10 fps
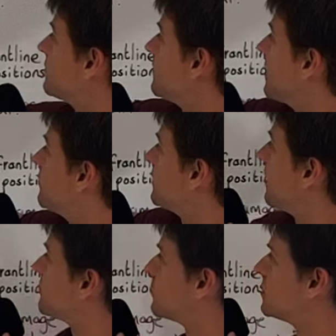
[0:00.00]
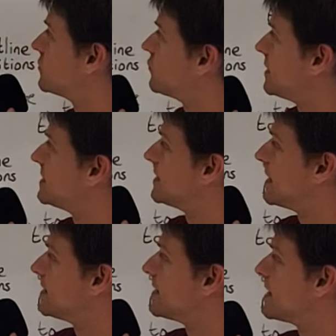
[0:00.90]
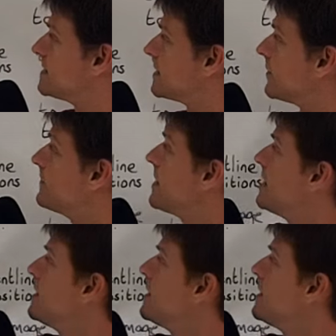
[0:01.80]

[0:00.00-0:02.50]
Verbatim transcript: So they also have the word treaty in NATO.